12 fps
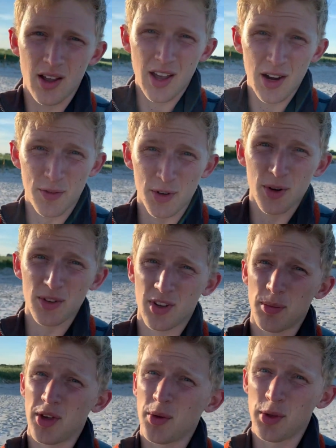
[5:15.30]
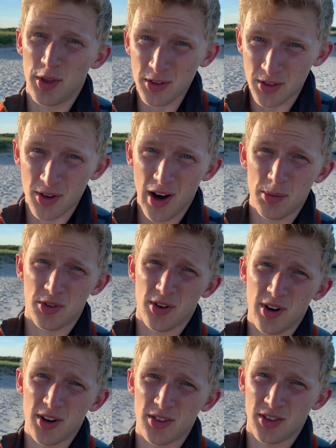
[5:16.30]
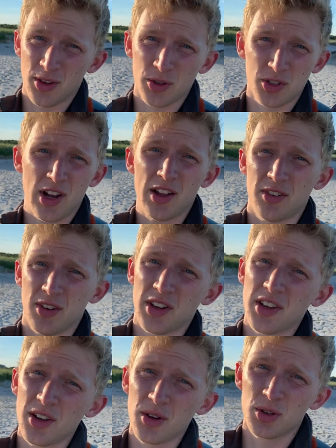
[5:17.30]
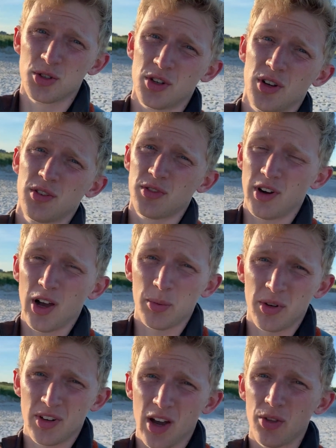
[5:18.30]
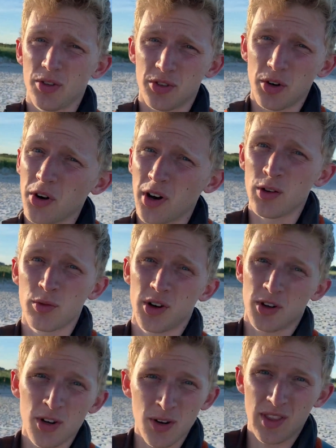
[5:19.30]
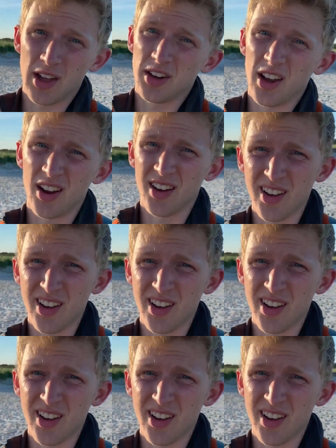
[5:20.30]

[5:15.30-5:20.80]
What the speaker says: And if you're doing something with Instagram stories, those shots are huge for helping tell the story of what you're doing that day.